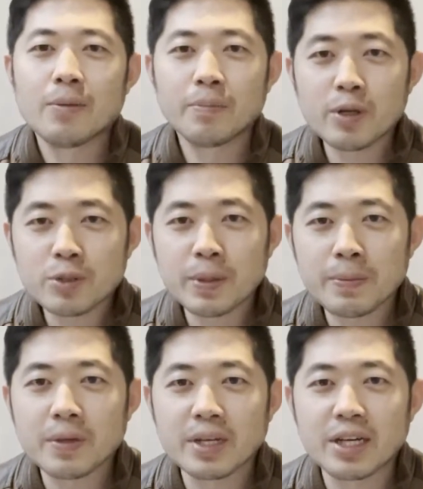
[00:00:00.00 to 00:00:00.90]
Most
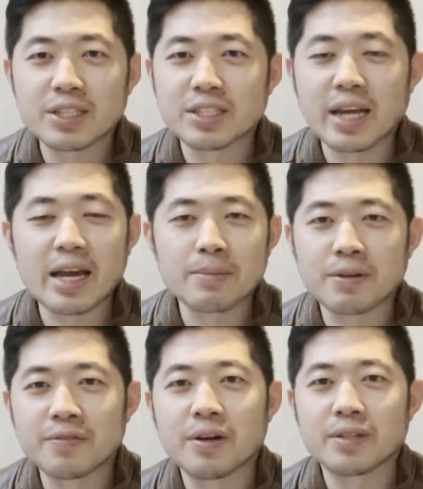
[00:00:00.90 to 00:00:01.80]
people here just hang up the
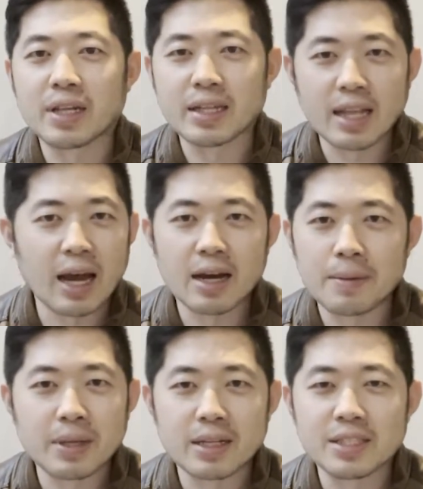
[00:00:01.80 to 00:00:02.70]
phone. They're like, nah,
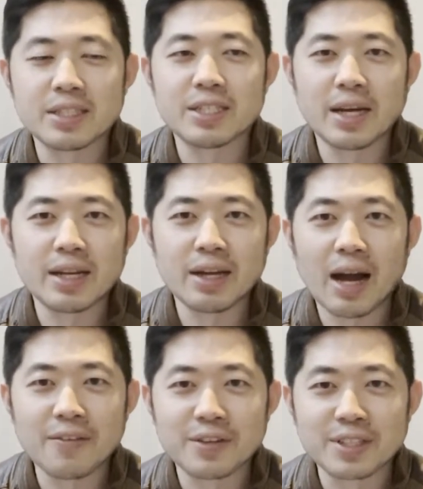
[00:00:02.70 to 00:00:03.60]
I'm not listening to any
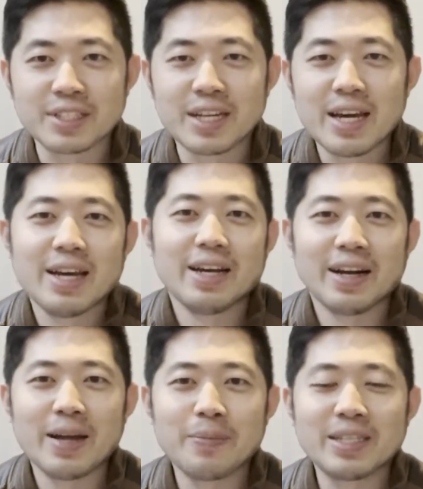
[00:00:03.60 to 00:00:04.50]
offers,
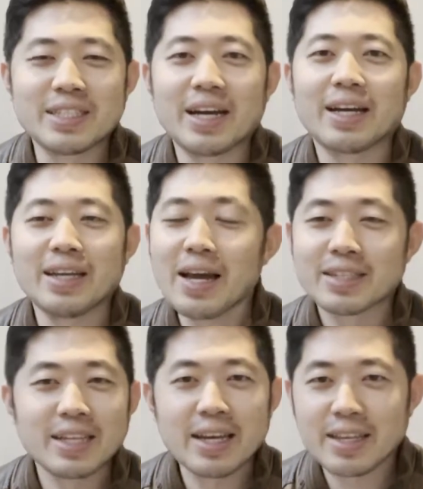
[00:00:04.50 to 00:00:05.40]
right? But
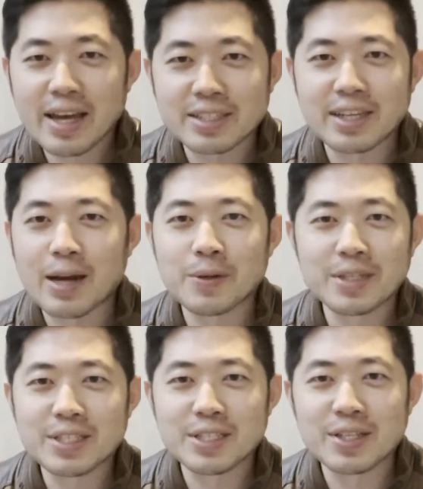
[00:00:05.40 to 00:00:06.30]
say yes, I will
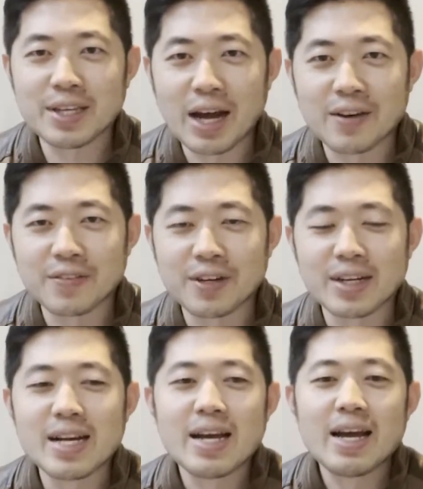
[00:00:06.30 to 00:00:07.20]
listen to the offer.